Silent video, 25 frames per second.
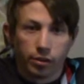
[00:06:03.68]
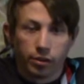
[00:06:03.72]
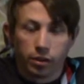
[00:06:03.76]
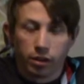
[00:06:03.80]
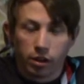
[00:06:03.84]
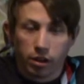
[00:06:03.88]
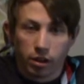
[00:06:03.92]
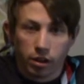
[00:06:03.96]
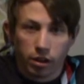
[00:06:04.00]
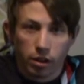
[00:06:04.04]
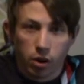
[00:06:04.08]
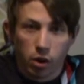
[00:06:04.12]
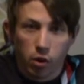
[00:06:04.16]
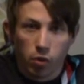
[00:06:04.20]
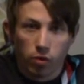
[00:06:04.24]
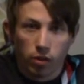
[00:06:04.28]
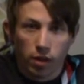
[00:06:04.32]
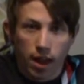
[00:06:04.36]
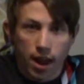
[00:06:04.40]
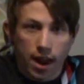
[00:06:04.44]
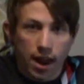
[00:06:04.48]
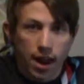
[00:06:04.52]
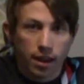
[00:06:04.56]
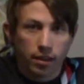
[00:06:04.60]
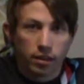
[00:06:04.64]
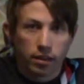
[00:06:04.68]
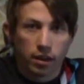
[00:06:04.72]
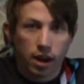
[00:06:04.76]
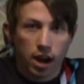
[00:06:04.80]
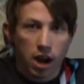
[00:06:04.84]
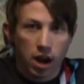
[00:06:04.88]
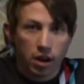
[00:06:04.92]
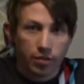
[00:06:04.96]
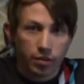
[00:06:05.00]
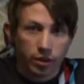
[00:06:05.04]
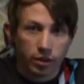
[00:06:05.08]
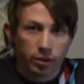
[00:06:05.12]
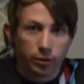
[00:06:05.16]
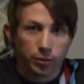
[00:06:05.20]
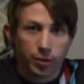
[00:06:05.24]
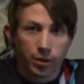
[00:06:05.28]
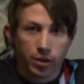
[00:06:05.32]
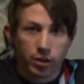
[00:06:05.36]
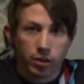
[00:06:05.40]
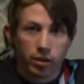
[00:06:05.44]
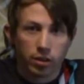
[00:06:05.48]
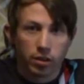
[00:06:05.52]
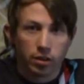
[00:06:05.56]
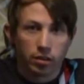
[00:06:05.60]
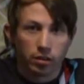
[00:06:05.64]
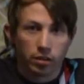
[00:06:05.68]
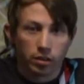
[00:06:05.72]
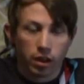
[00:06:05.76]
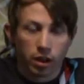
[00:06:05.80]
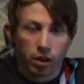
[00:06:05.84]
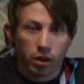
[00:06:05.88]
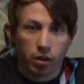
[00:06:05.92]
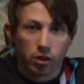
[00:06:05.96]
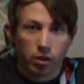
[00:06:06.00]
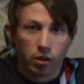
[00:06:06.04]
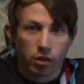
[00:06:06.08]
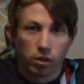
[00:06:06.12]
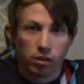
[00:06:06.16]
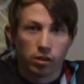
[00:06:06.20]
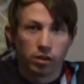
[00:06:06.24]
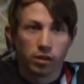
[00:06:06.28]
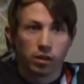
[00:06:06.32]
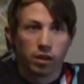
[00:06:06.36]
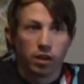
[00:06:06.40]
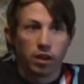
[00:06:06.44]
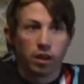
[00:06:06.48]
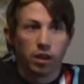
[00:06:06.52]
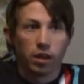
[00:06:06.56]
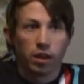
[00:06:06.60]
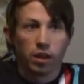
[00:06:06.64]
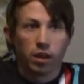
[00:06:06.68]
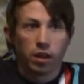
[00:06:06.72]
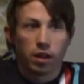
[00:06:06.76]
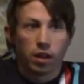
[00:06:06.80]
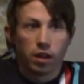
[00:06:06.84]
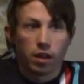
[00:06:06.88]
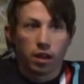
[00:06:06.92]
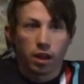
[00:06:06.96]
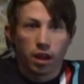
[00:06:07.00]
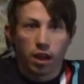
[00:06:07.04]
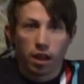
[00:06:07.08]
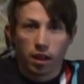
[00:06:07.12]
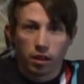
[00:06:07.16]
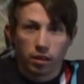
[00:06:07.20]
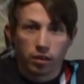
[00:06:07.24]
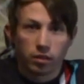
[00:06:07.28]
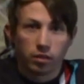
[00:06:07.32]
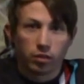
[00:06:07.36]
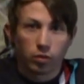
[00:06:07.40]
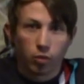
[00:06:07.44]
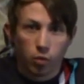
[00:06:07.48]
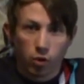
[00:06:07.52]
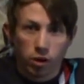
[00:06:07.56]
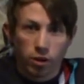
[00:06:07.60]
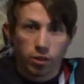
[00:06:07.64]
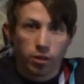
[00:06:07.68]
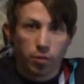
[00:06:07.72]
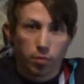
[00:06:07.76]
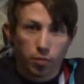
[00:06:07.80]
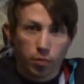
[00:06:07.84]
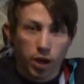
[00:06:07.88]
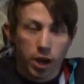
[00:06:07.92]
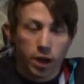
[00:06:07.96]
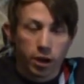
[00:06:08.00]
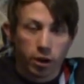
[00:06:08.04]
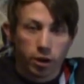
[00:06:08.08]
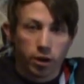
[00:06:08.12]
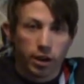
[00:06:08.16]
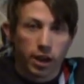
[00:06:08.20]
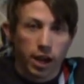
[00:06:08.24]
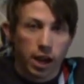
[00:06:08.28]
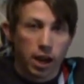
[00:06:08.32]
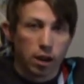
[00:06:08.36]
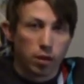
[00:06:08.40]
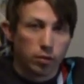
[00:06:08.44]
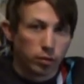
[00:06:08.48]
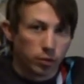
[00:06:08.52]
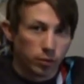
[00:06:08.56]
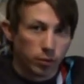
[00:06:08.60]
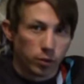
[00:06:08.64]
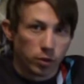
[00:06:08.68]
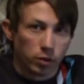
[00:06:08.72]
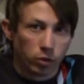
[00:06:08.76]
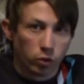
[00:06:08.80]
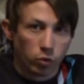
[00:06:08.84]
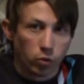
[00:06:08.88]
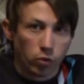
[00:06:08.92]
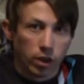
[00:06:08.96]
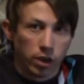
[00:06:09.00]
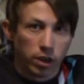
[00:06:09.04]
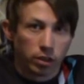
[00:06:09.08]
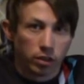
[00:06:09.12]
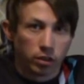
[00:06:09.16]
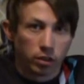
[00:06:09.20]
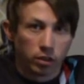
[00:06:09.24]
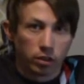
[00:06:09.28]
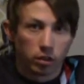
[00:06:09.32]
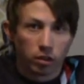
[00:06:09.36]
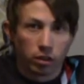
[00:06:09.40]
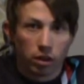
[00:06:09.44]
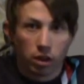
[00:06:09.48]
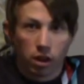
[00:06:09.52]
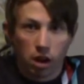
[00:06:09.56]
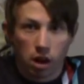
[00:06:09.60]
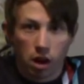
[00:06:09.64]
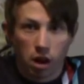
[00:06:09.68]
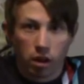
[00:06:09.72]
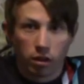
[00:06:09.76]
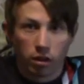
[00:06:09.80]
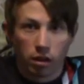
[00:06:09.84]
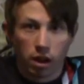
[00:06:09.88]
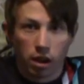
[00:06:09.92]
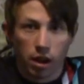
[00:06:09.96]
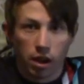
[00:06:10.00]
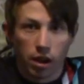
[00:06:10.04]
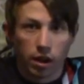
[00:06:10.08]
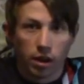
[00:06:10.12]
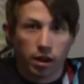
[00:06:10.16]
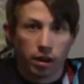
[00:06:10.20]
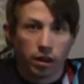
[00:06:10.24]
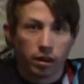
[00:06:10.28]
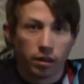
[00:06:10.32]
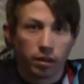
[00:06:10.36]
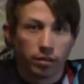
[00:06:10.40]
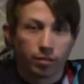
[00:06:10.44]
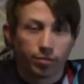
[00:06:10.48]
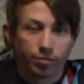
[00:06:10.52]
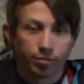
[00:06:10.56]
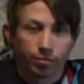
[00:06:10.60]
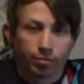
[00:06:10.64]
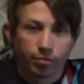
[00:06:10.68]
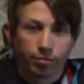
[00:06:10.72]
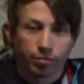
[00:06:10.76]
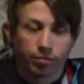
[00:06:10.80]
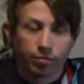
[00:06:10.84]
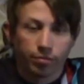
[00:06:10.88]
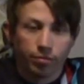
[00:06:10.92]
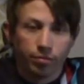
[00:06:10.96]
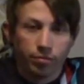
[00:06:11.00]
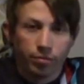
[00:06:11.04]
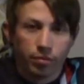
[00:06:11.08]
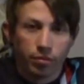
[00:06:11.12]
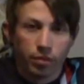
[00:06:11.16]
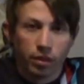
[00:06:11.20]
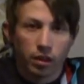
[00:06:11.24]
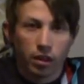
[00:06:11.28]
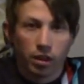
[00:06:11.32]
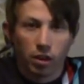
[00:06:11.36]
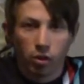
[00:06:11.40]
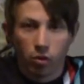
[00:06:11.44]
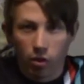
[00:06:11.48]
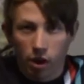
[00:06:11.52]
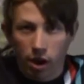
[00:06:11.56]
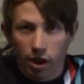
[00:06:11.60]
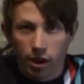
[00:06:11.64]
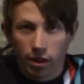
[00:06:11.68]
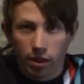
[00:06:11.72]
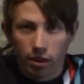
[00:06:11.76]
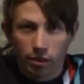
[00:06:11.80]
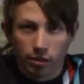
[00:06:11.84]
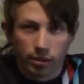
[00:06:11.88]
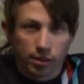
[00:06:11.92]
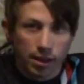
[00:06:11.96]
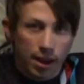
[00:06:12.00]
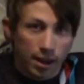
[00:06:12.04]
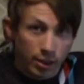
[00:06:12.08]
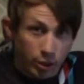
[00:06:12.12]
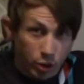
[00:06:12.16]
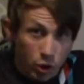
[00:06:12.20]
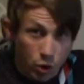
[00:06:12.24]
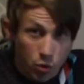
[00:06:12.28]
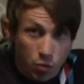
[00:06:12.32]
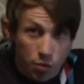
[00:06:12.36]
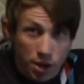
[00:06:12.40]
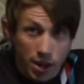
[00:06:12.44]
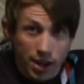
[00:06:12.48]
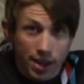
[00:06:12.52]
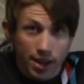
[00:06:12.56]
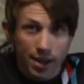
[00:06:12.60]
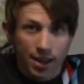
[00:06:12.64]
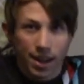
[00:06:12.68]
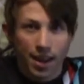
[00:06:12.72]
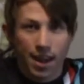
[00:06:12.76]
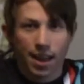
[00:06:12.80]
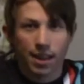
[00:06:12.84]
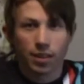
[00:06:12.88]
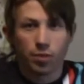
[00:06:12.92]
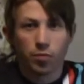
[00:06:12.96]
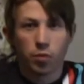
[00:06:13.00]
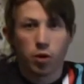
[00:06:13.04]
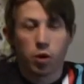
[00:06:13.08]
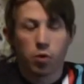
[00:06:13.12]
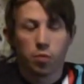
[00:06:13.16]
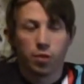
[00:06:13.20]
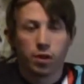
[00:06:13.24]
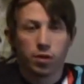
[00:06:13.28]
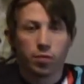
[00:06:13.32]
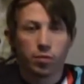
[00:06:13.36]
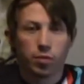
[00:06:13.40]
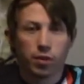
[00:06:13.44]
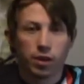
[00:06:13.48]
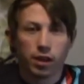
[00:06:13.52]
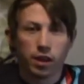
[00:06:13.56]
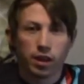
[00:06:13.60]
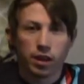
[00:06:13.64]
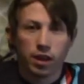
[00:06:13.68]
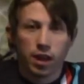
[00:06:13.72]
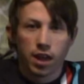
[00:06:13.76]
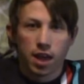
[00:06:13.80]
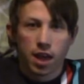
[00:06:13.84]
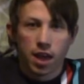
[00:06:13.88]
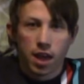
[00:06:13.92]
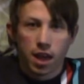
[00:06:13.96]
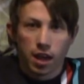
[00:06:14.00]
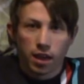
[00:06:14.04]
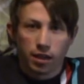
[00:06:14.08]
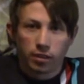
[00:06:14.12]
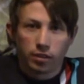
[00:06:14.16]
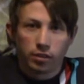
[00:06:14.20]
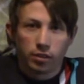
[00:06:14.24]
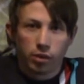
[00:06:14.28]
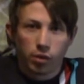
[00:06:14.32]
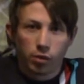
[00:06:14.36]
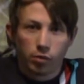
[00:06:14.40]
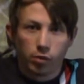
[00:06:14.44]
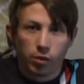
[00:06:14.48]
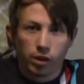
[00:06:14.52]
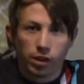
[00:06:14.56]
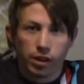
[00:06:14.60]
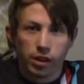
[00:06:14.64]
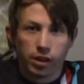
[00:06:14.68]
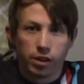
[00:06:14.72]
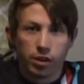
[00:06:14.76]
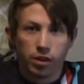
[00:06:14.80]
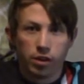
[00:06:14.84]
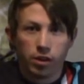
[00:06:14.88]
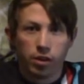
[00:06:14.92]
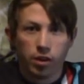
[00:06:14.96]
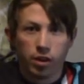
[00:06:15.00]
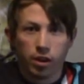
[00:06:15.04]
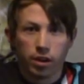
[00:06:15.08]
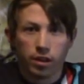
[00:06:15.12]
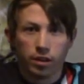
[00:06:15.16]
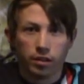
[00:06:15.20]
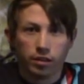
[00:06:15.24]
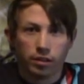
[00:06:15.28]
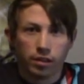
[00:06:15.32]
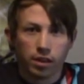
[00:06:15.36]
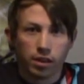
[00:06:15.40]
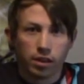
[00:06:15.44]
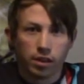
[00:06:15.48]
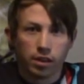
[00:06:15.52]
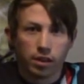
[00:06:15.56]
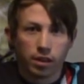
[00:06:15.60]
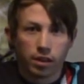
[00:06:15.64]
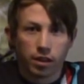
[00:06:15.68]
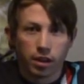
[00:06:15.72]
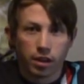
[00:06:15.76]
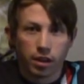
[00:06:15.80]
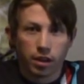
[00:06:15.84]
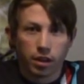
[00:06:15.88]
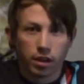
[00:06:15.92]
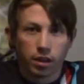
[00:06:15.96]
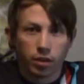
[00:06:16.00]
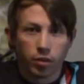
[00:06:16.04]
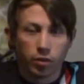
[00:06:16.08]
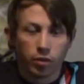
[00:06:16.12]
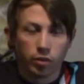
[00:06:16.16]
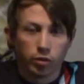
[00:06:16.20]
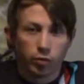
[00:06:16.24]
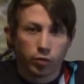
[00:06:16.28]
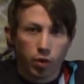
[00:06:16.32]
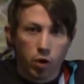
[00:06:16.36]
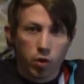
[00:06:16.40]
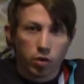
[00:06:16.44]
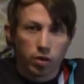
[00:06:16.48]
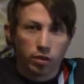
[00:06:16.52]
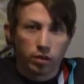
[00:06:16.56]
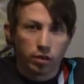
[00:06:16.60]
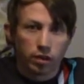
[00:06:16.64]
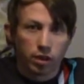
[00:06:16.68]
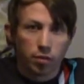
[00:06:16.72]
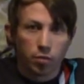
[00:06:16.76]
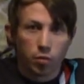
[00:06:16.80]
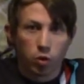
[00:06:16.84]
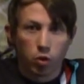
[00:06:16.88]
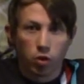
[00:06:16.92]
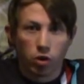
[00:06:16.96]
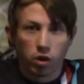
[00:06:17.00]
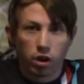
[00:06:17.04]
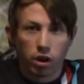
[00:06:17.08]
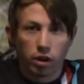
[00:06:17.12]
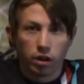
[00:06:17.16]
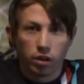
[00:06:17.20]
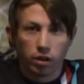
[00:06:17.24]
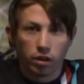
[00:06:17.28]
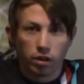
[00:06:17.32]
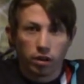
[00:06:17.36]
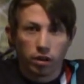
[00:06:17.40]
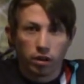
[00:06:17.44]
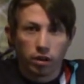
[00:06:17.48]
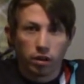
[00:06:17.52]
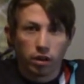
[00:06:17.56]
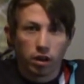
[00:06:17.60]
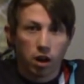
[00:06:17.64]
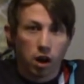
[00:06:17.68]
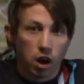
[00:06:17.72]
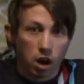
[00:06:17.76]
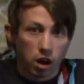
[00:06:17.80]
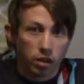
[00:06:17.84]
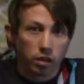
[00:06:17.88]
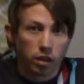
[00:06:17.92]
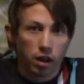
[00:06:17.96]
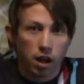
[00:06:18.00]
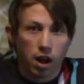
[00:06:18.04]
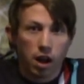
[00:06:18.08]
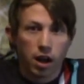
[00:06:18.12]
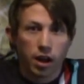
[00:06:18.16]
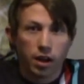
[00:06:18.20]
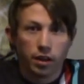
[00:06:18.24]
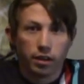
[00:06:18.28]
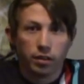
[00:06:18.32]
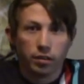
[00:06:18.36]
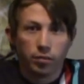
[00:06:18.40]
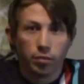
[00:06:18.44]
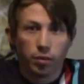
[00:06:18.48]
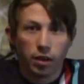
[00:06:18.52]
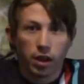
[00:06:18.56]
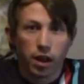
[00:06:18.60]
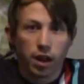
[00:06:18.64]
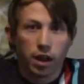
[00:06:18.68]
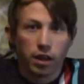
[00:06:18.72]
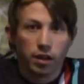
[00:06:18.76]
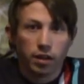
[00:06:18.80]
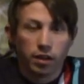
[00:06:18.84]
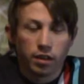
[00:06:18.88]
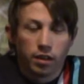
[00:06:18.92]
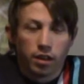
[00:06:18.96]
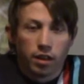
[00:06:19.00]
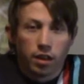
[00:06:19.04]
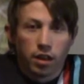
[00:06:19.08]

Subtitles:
to no lag that I've experienced at all. It's one of the better games for Switch online. Granted, there's not too many at the moment, but it's still really good to see that Nintendo is focusing more on online play